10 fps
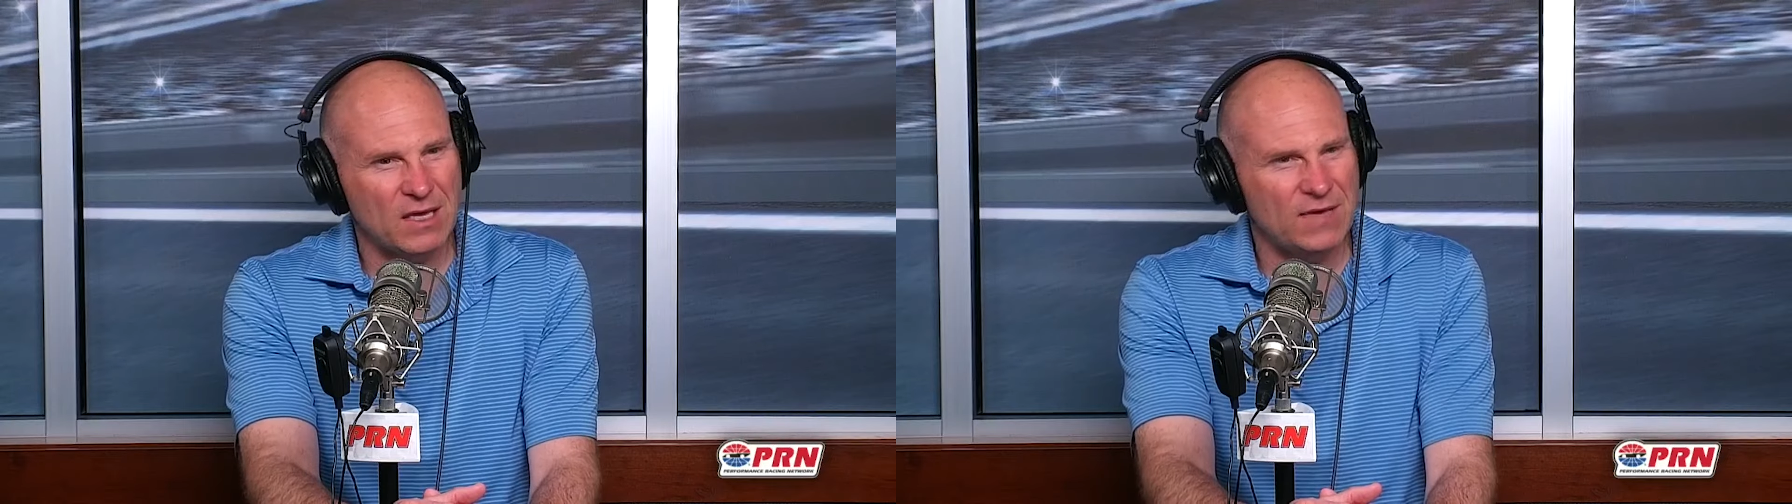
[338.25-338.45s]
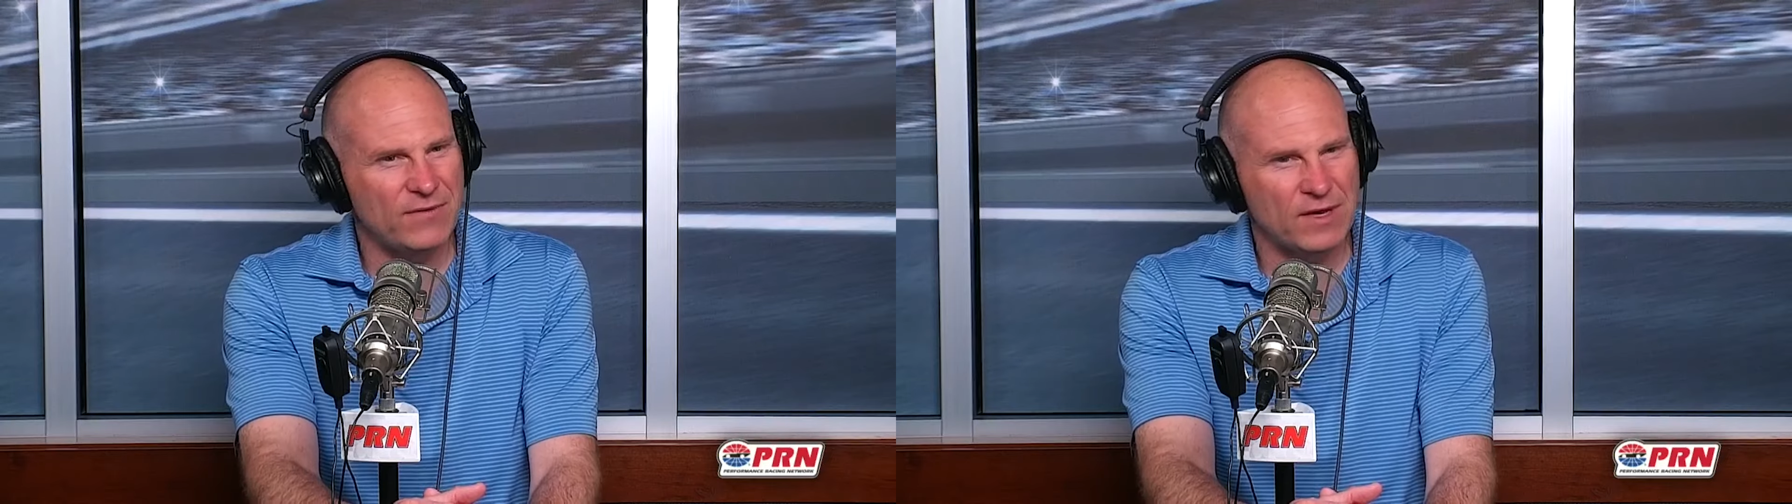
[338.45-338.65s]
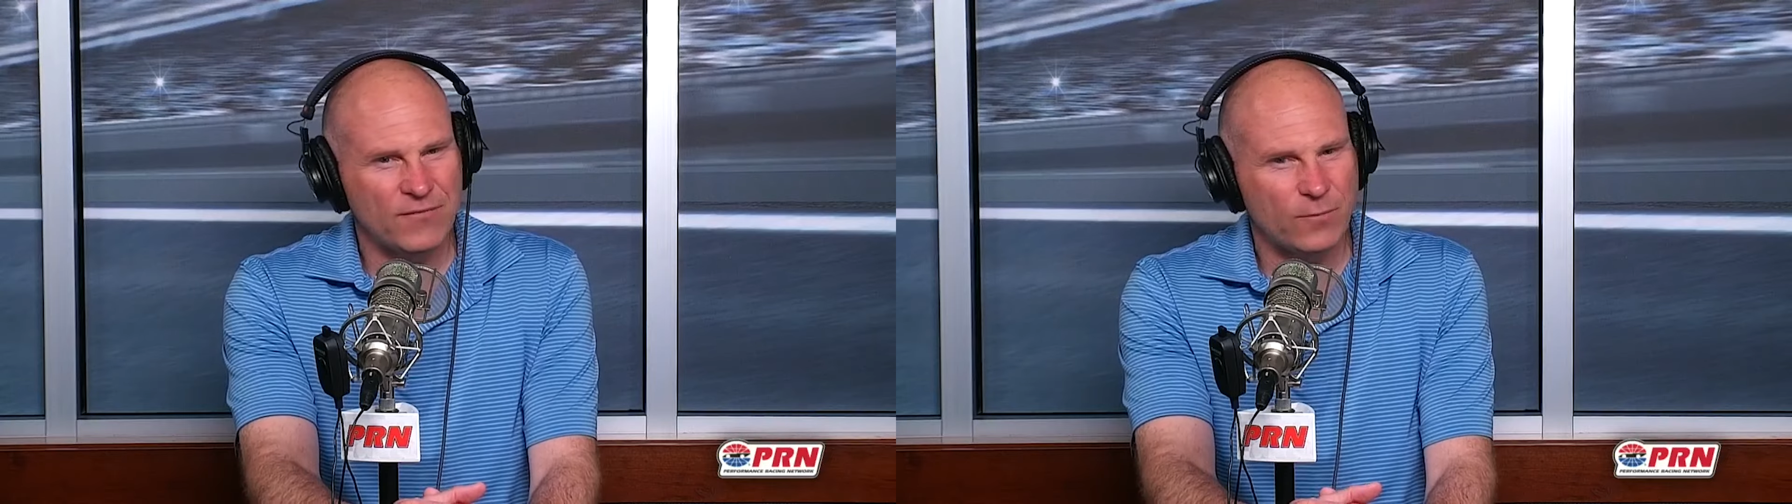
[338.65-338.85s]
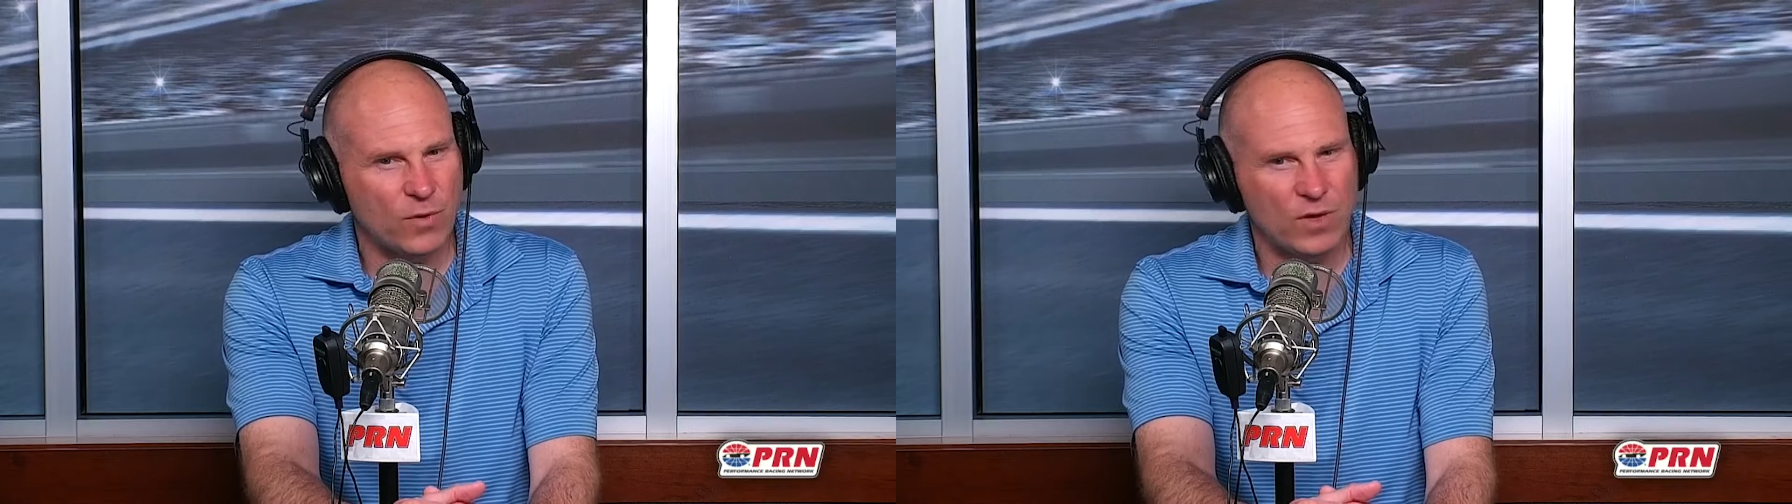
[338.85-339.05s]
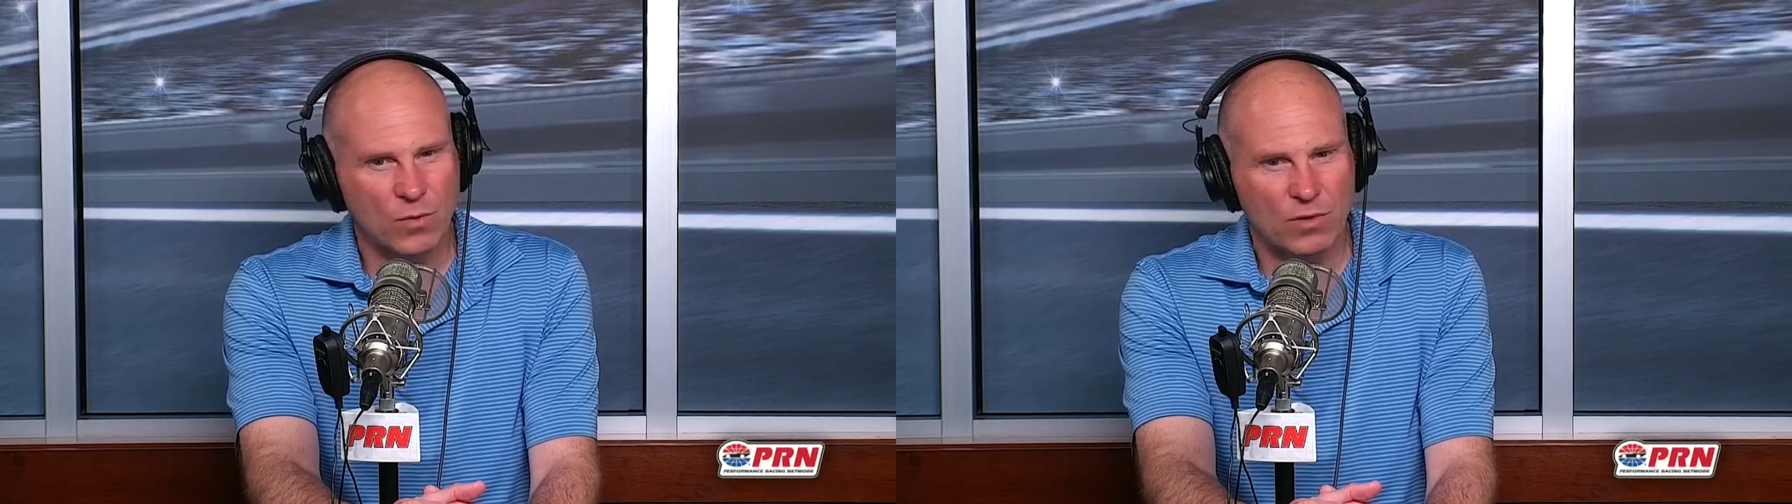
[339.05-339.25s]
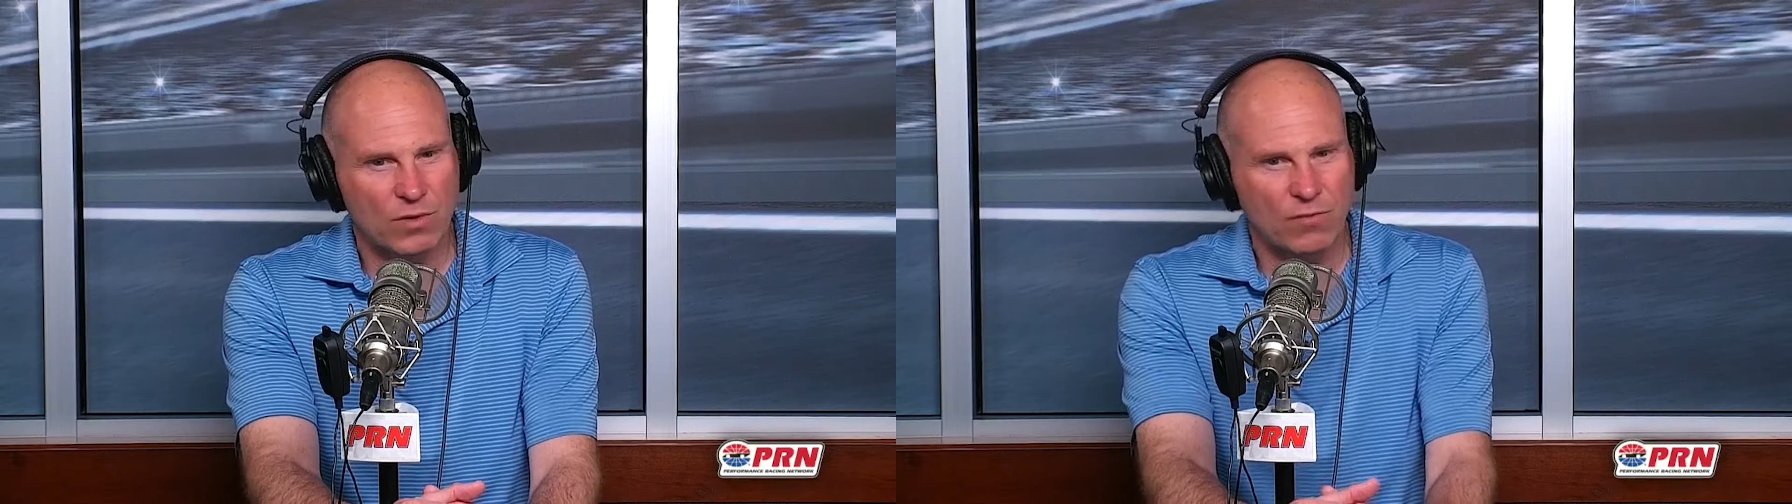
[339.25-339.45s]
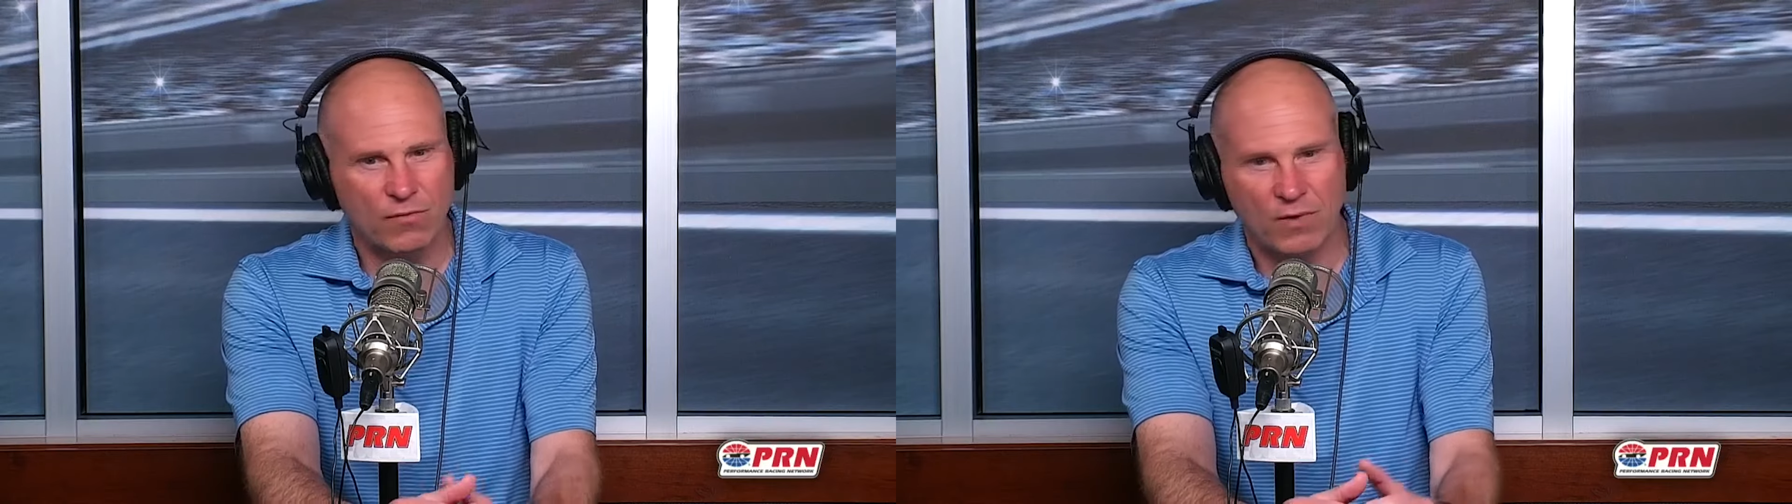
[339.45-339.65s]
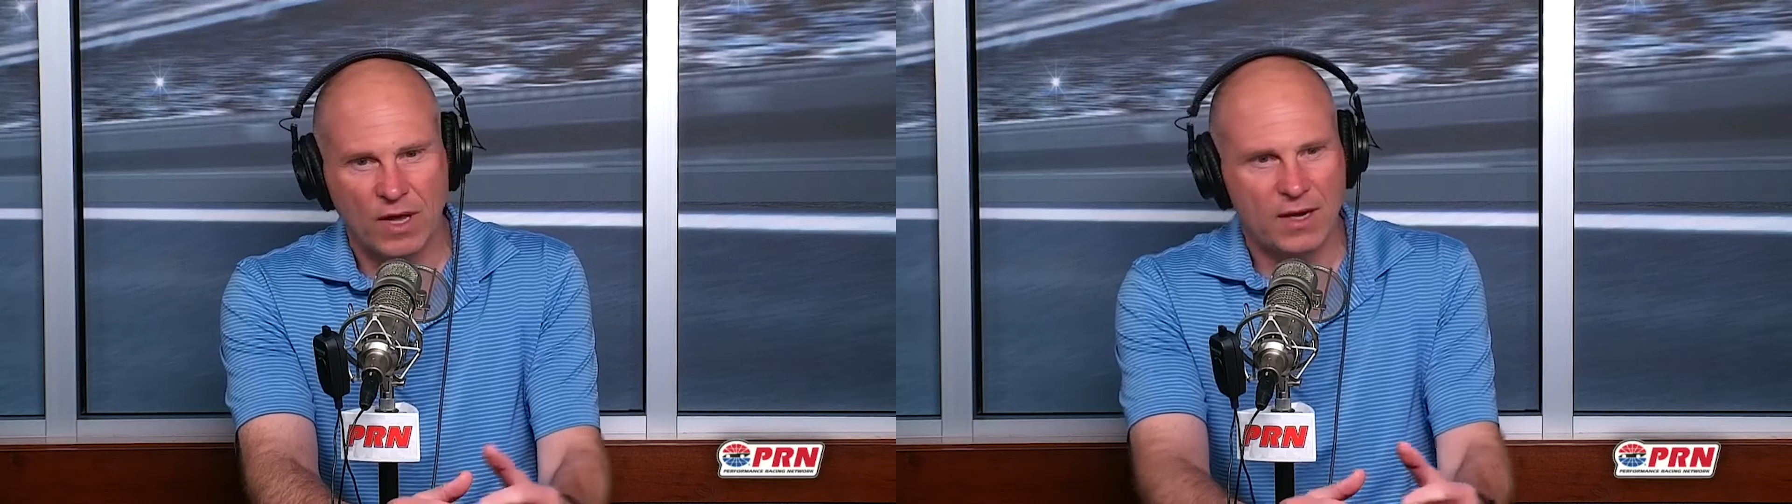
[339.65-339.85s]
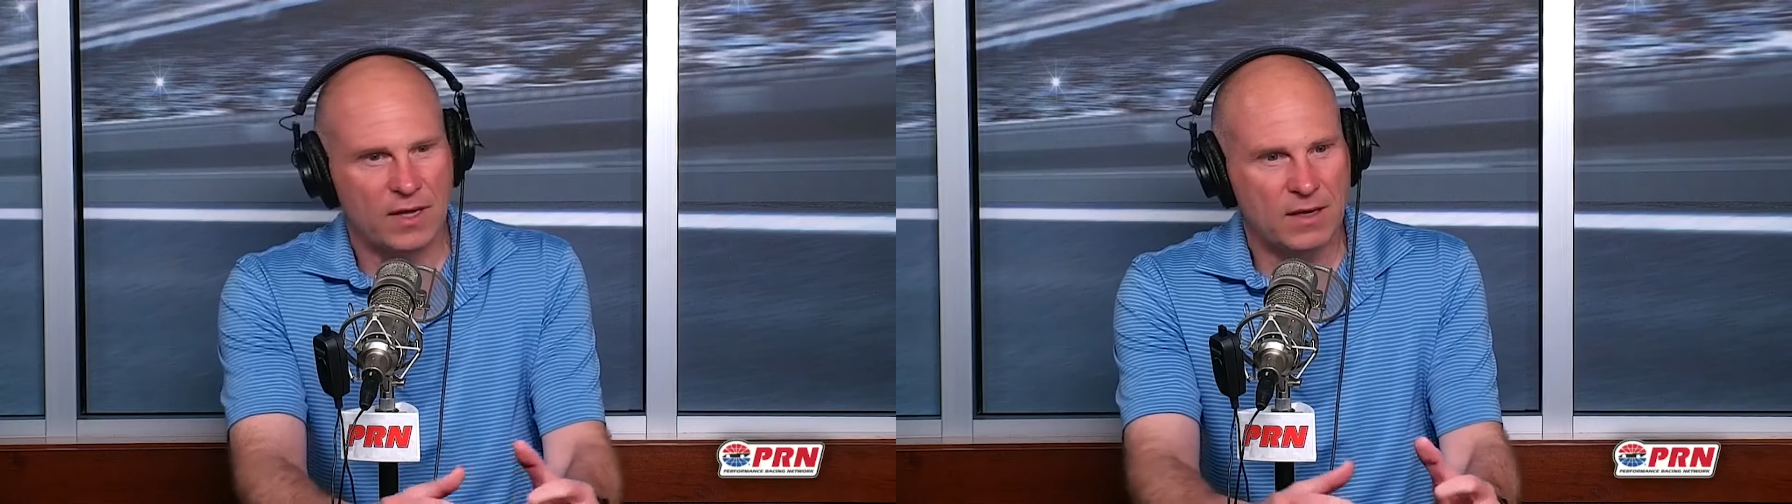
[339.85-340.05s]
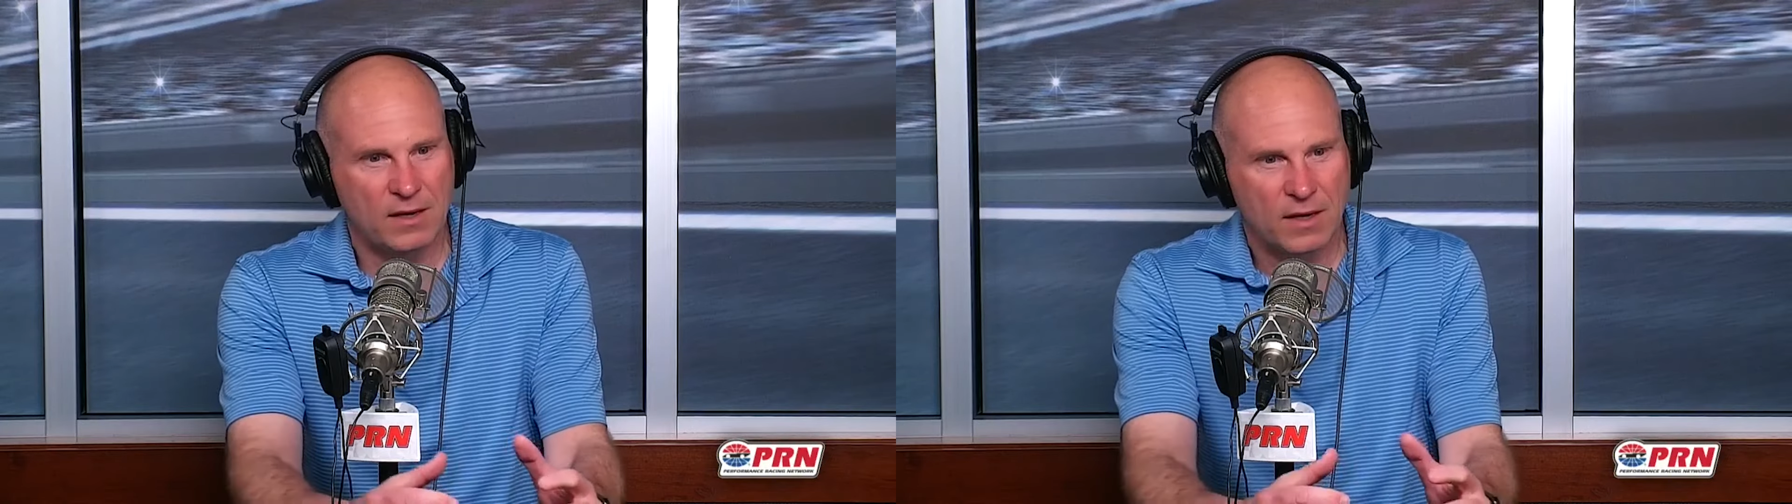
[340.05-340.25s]
even if we were
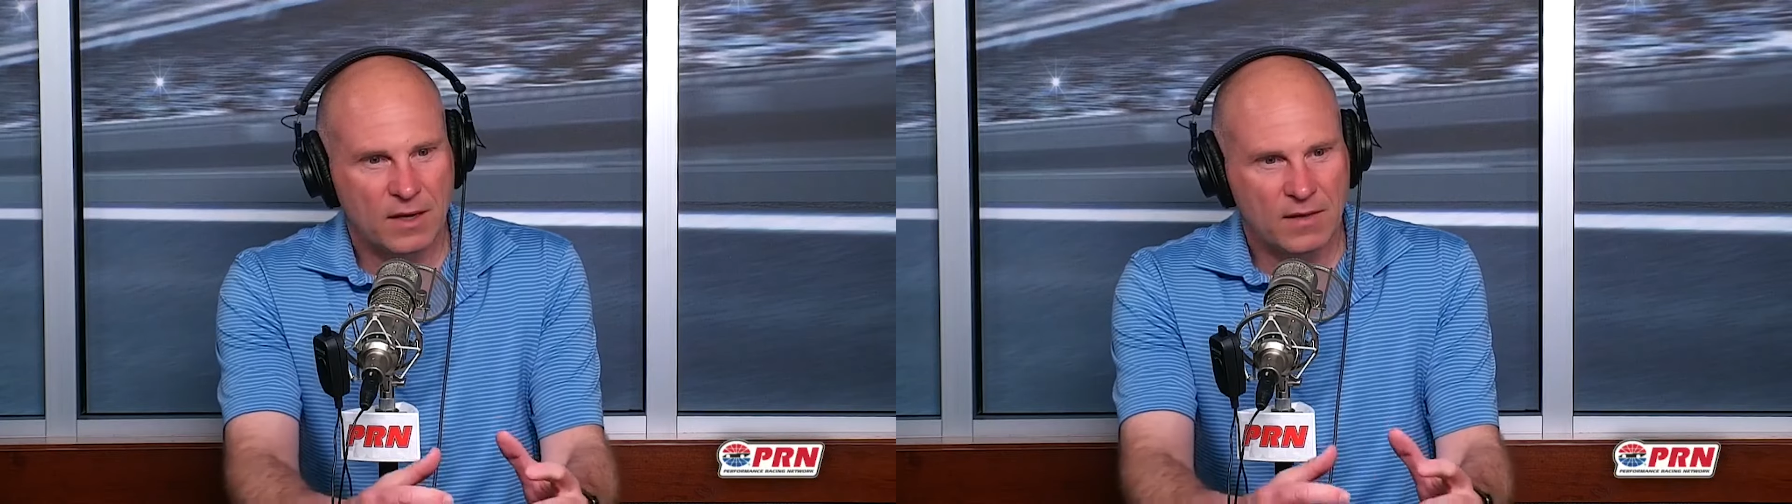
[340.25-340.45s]
running